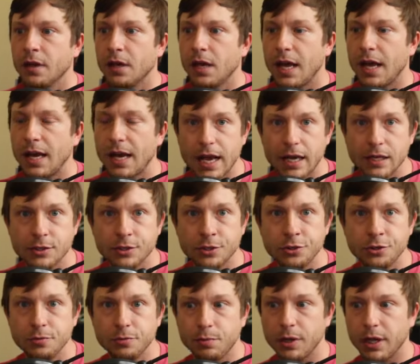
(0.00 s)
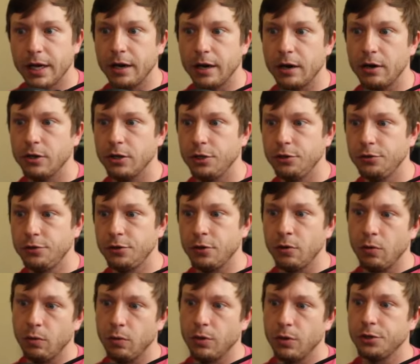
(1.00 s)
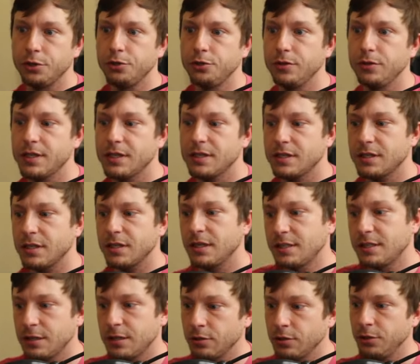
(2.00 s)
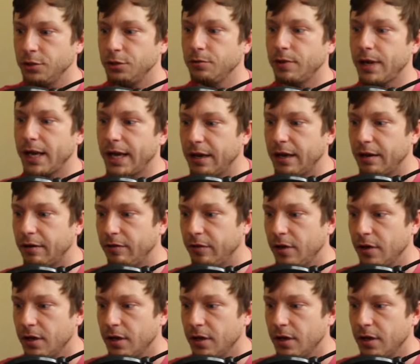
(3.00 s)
And as a new player, you don't want to do this until you have